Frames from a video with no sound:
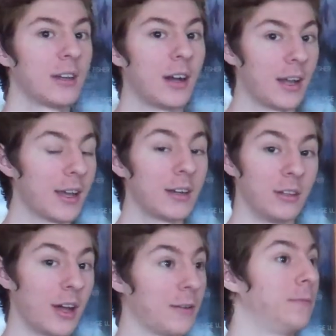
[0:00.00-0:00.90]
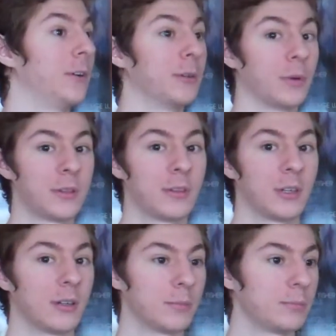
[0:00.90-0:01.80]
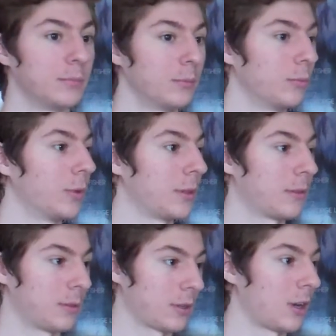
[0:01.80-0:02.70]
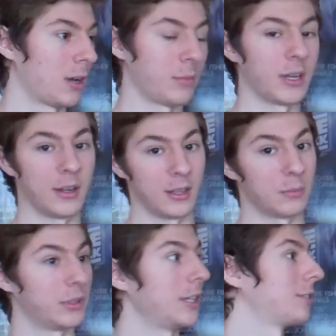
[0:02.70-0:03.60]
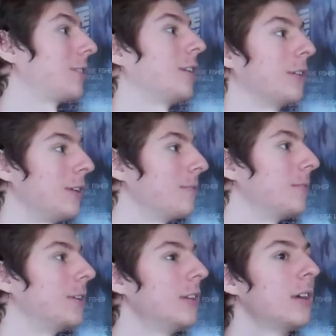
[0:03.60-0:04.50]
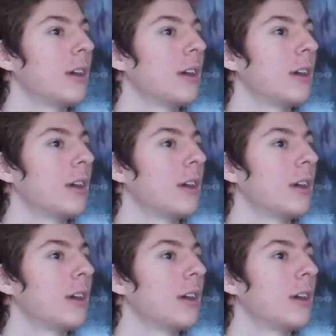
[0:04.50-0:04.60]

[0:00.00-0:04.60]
I had a lot of fun with the combat and the playstyle in Infinite.